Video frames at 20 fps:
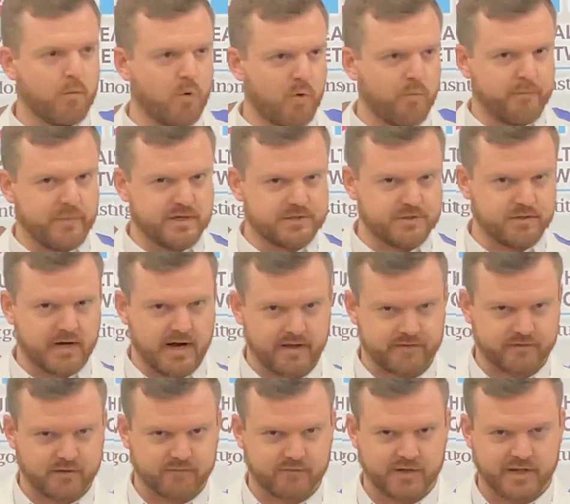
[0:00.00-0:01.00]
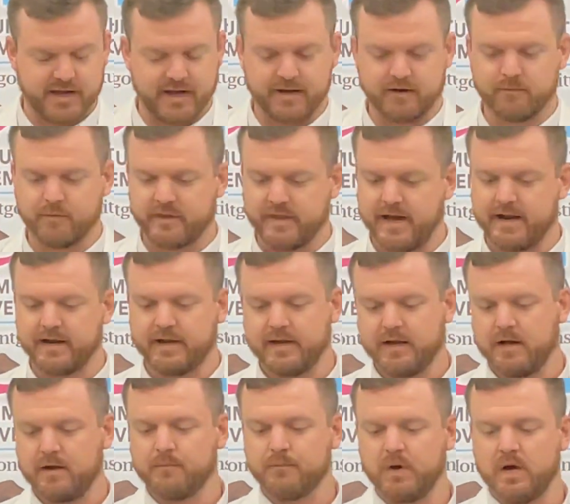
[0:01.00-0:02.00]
won't beat you guys over the head with that again,